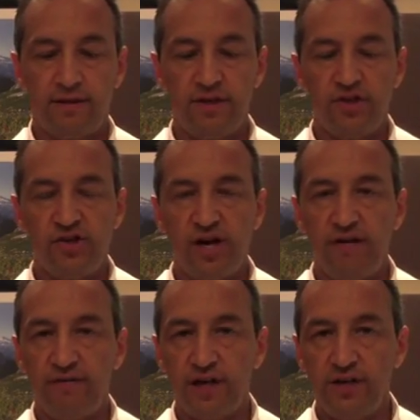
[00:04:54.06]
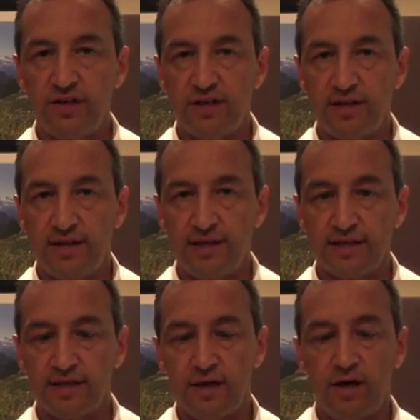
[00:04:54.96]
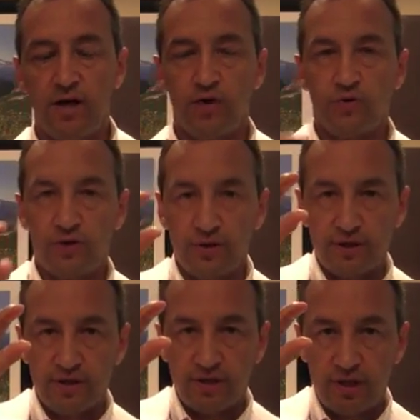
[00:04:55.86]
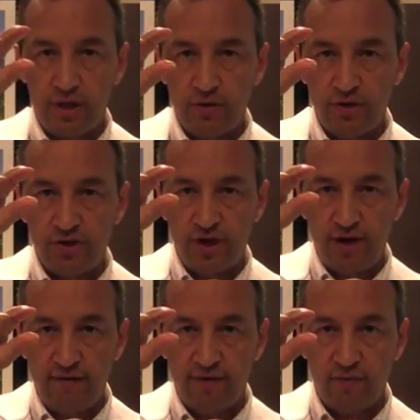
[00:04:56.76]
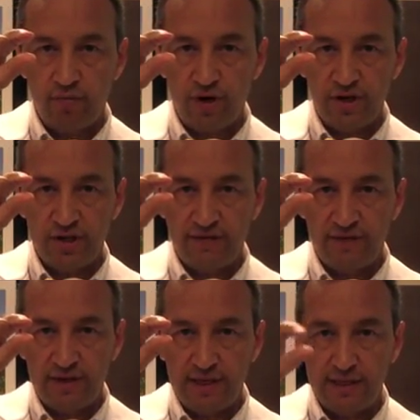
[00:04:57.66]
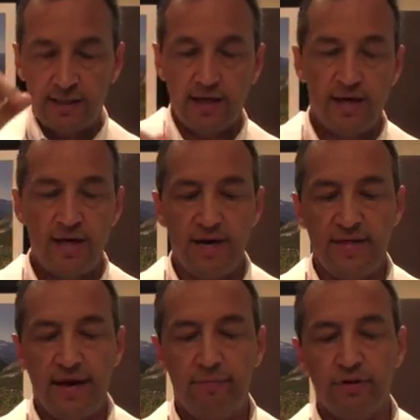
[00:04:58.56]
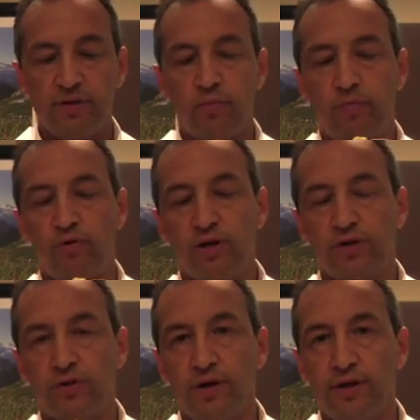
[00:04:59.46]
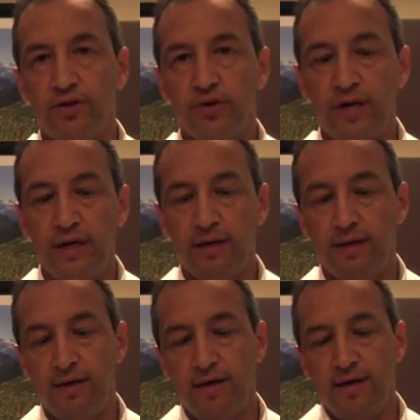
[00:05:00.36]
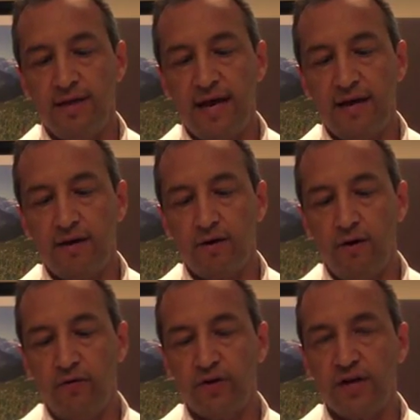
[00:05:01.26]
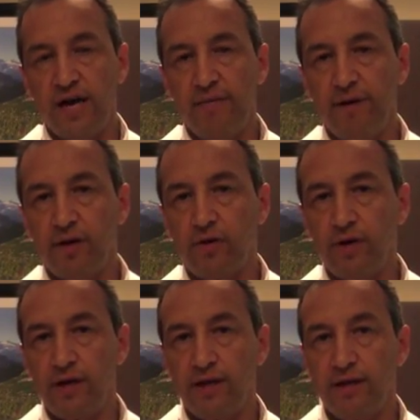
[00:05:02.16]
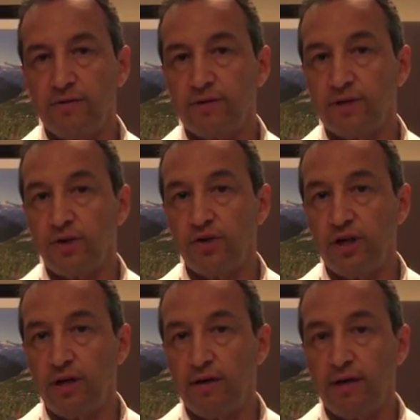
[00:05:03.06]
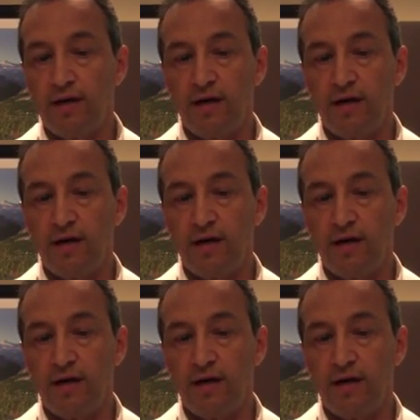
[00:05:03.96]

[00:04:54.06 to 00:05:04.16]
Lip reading: the degenerative changes to the disc result in slow degenerative compression of the disc That puts more pressure on the joint. That over time, including the other associated